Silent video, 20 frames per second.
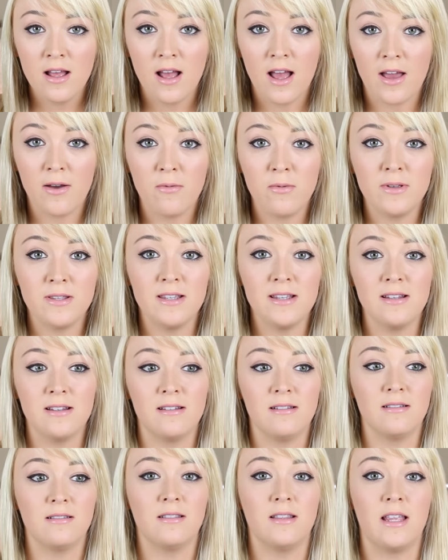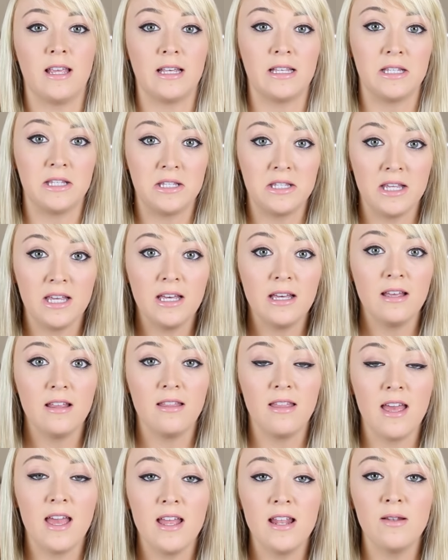I wasn't like sick
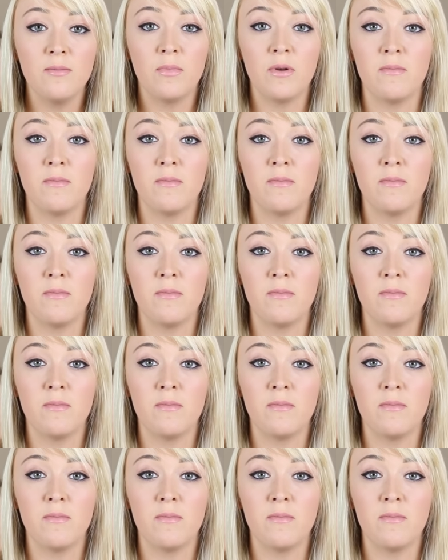then,